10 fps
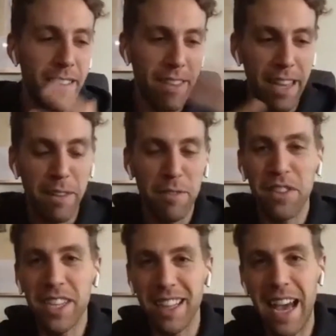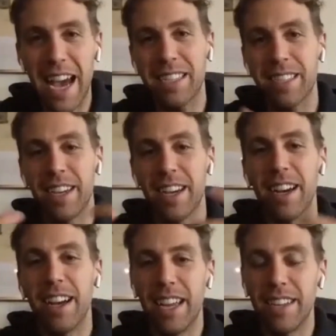thankfully
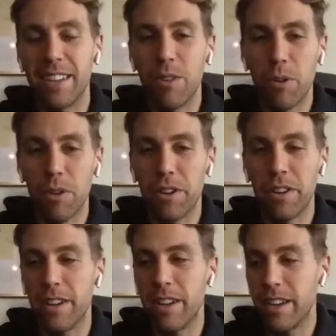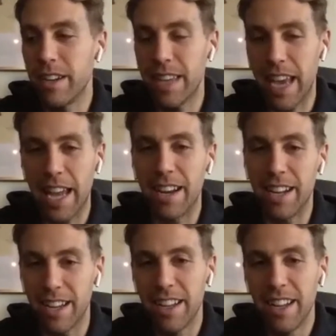Alaska and northern
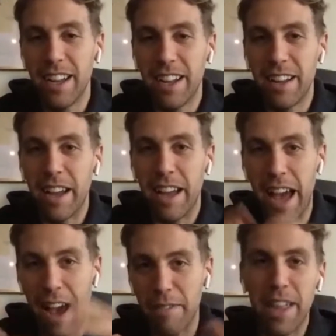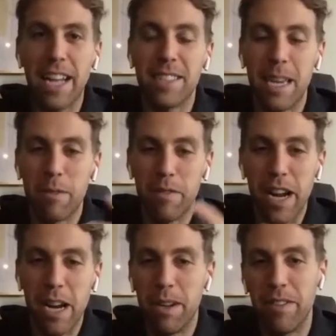Canada have that same
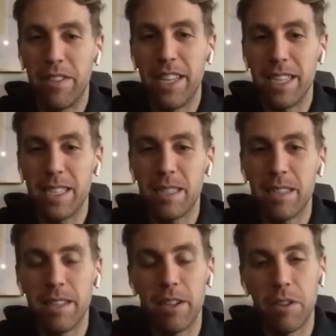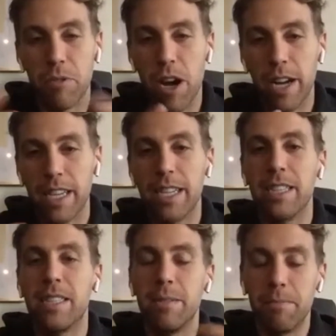environment of these near the
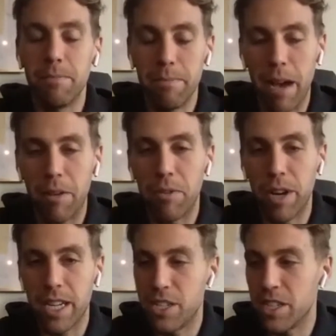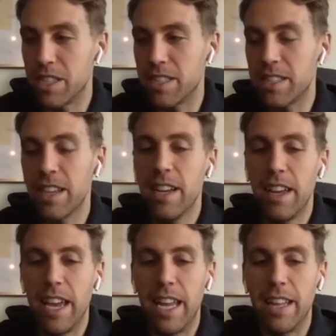Rockies, the mountain ranges,
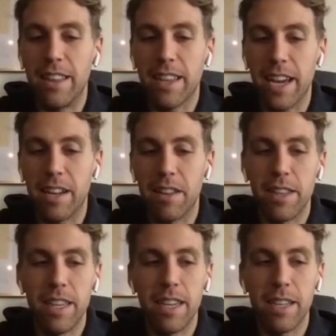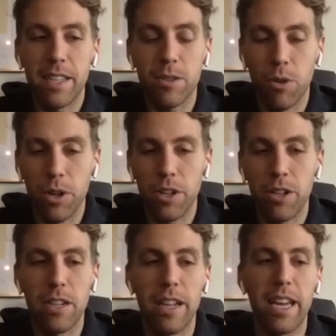and kind of the
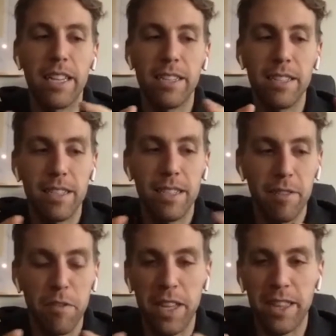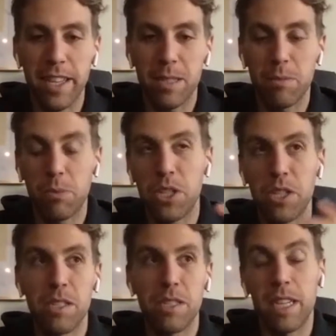soil and fit this, which
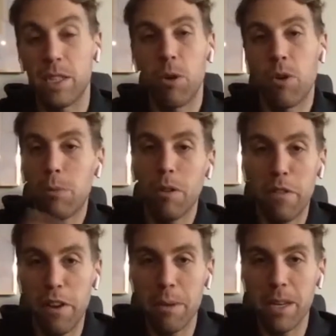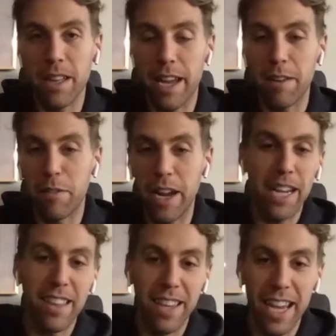is, it's horrible farming land for
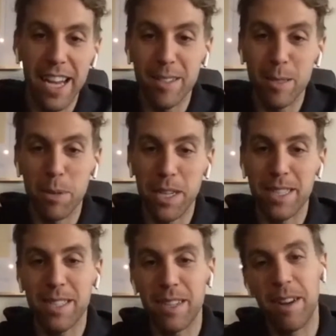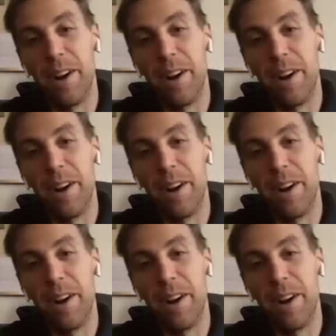anything else, but it's